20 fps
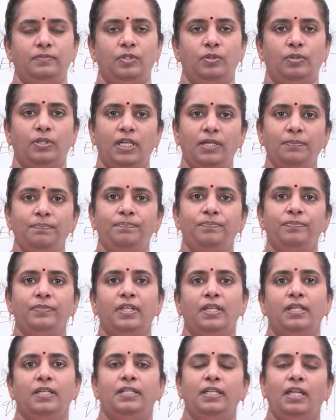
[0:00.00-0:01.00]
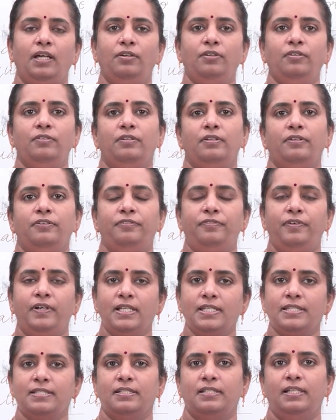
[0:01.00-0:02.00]
Okay. Now
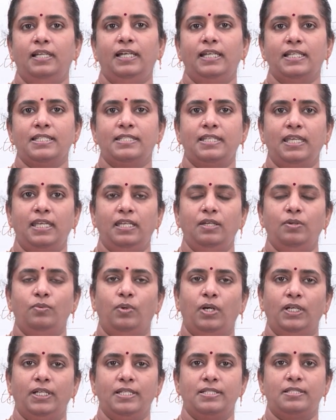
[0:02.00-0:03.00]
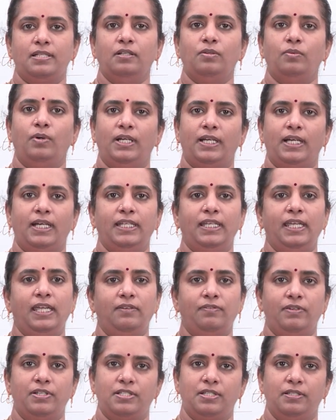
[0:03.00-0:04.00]
first let us see what is a quadratic
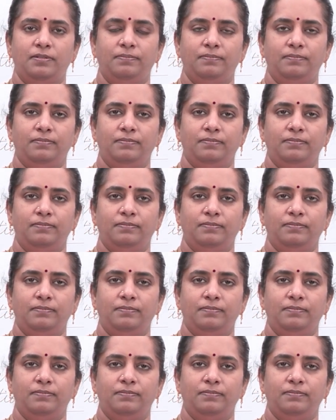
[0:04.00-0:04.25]
equation.